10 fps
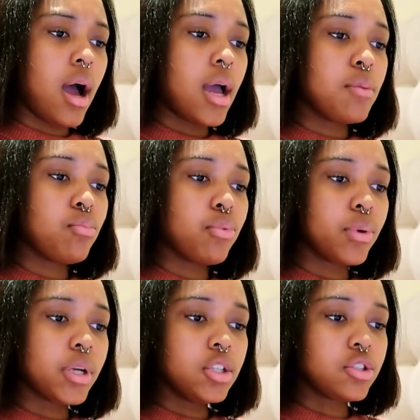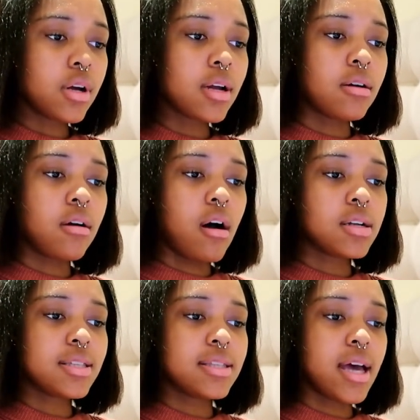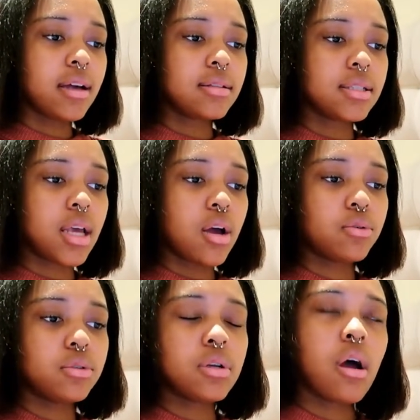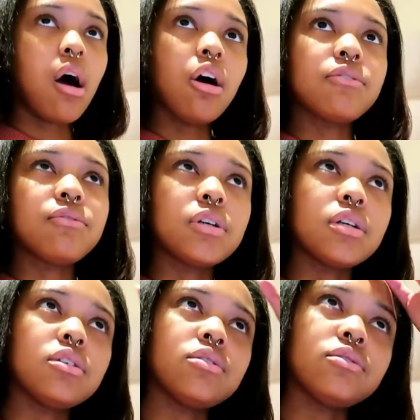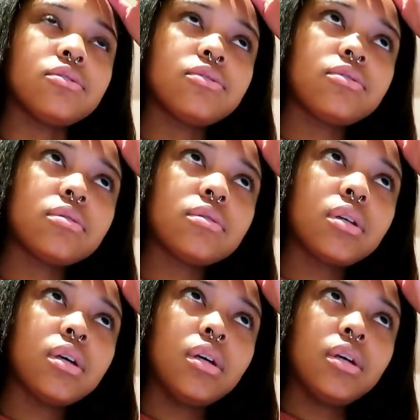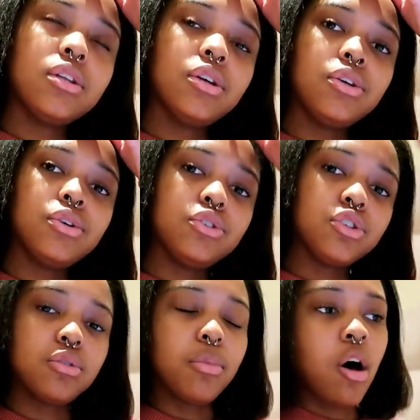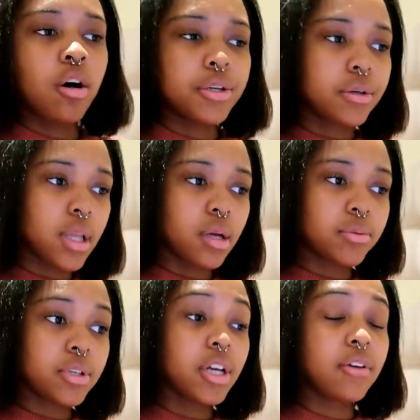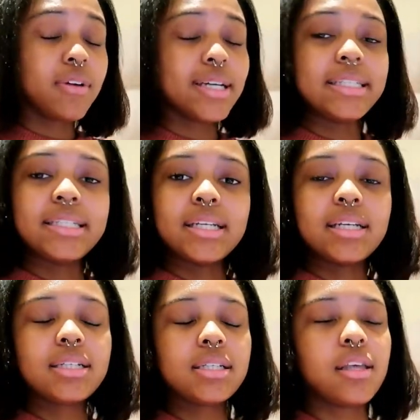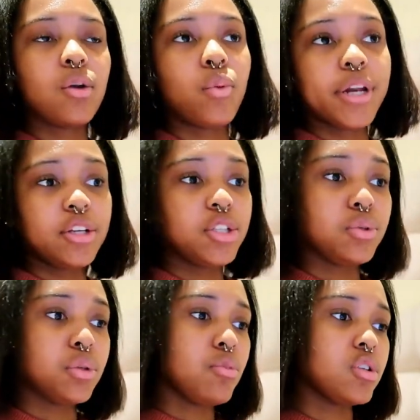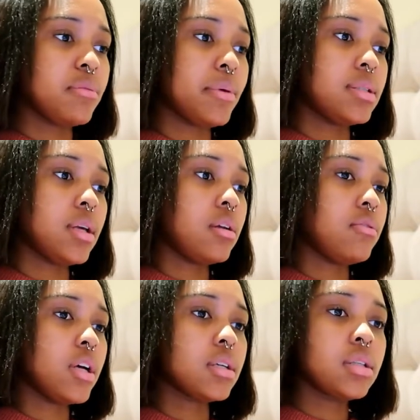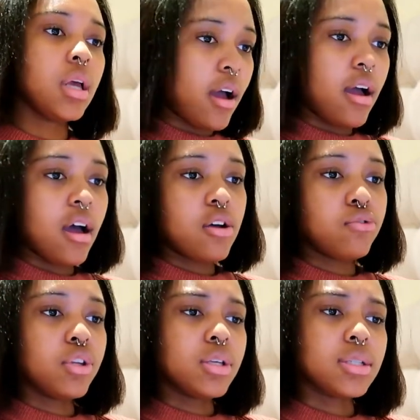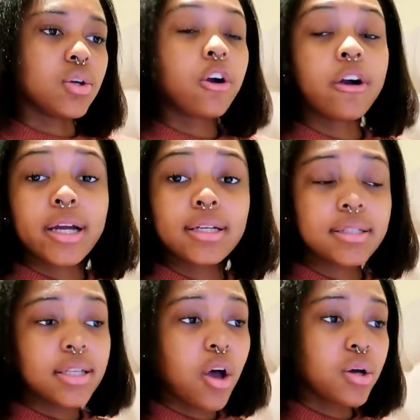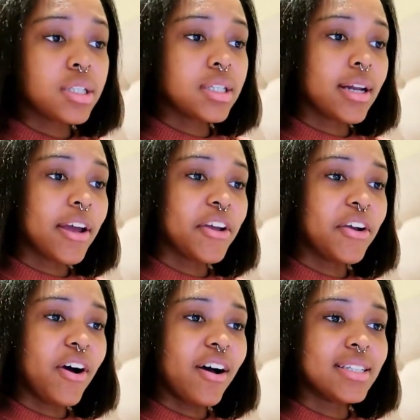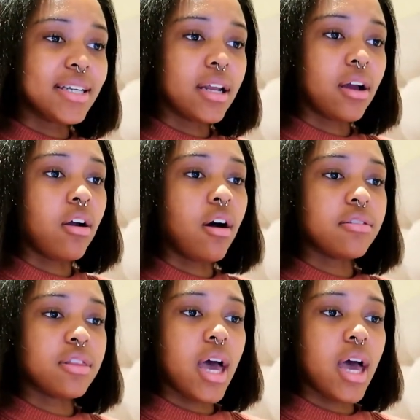I'm pretty sure I got that sound off of the YouTube audio library. If I didn't, then what I do with most of my sound effects, I have this cricket sound that I got, and I got